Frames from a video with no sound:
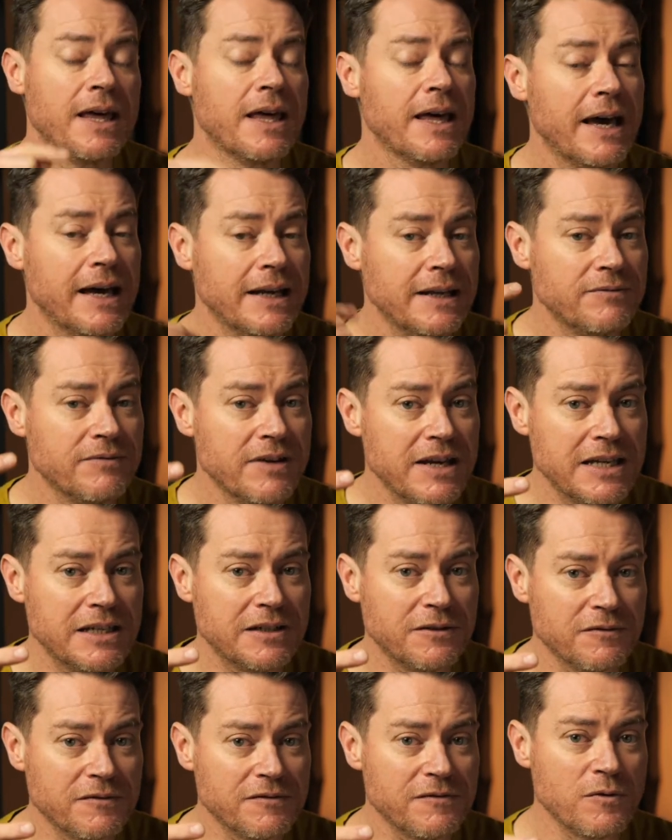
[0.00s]
And in
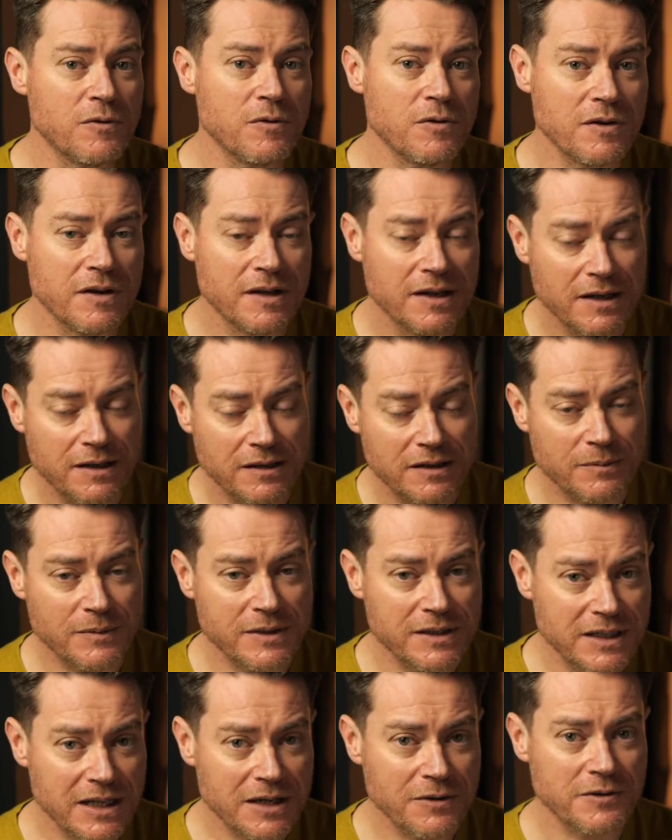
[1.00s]
region four, the
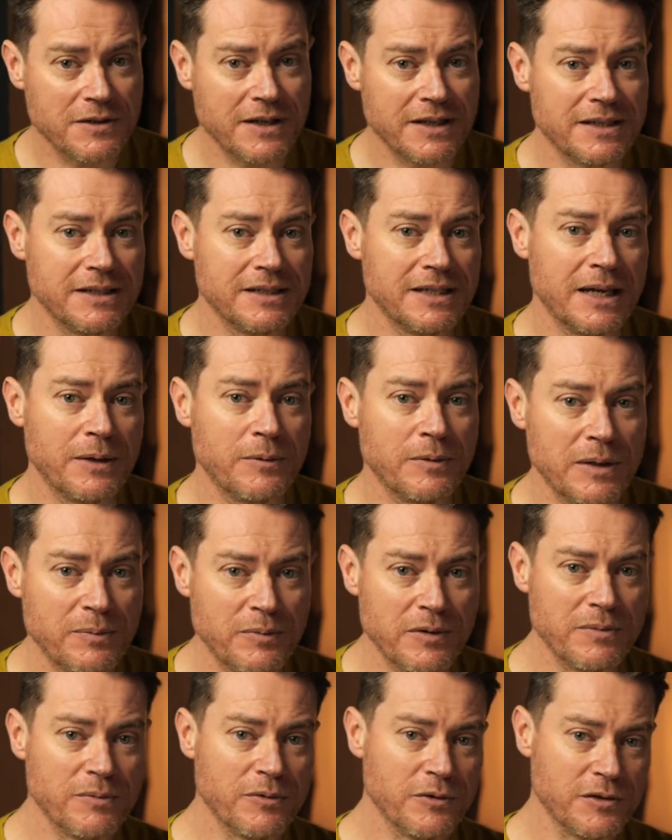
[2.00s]
material is at its
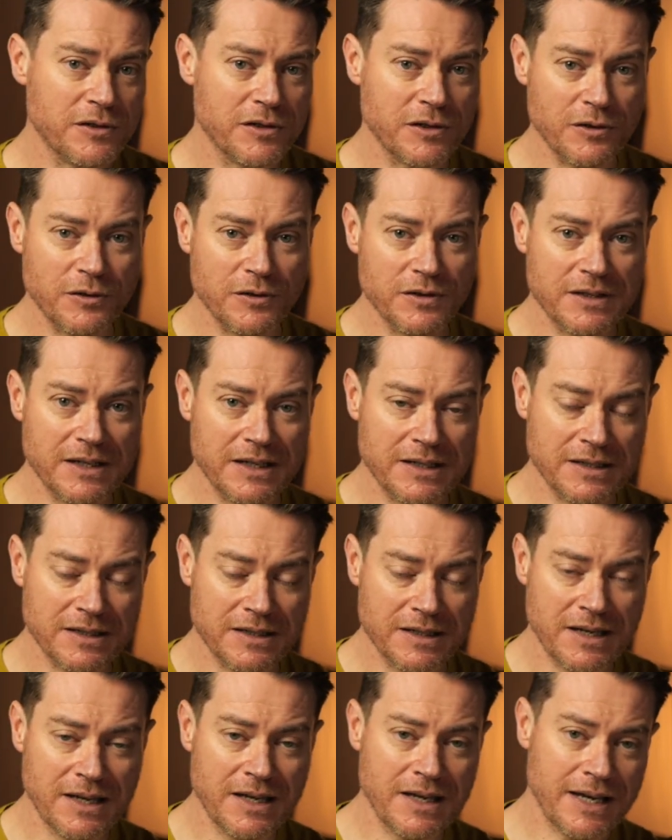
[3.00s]
equilibrium moisture content,
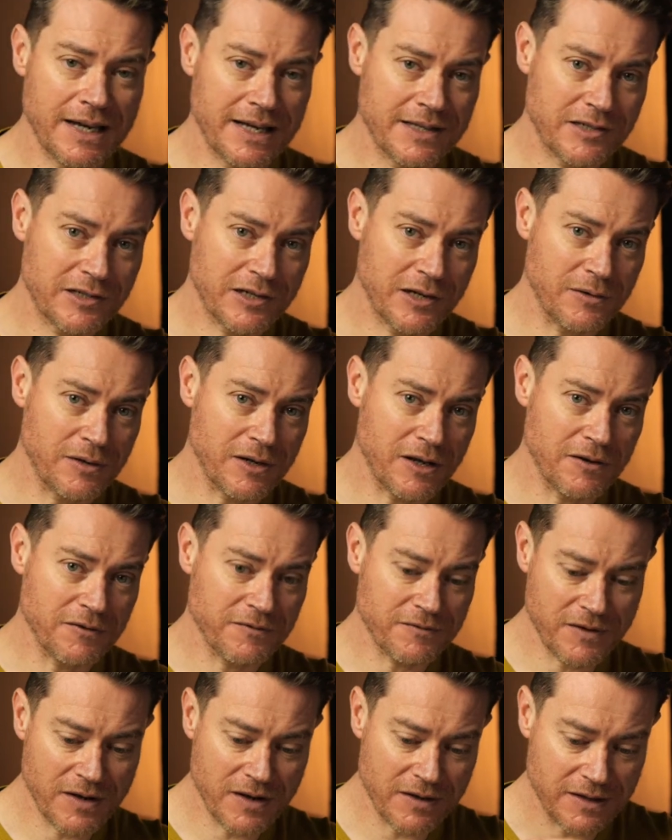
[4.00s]
and so no
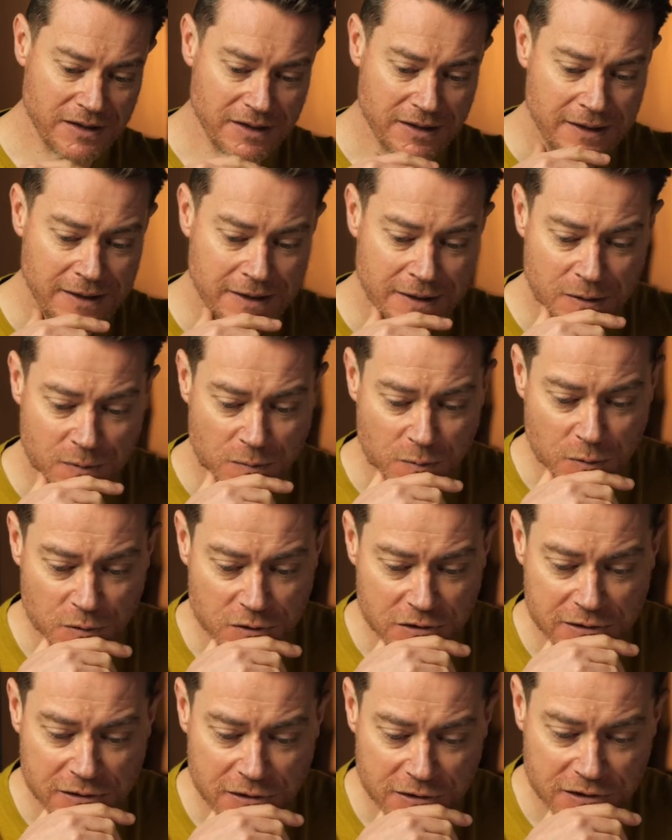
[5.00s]
further
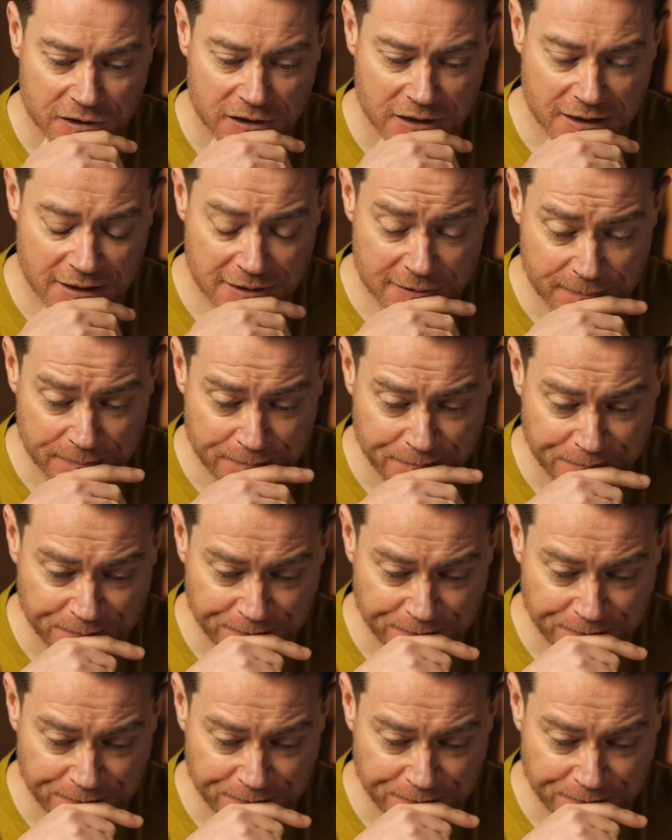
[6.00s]
water loss occurs.